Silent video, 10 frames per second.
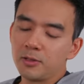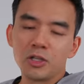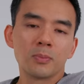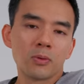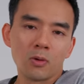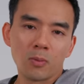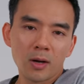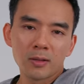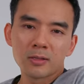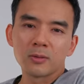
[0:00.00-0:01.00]
G Pro
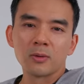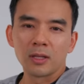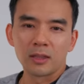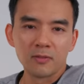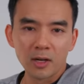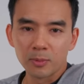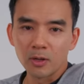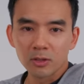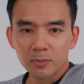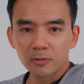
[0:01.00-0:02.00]
Wireless or like the Viper
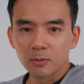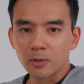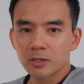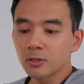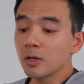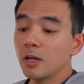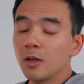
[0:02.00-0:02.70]
Ultimate from Razer.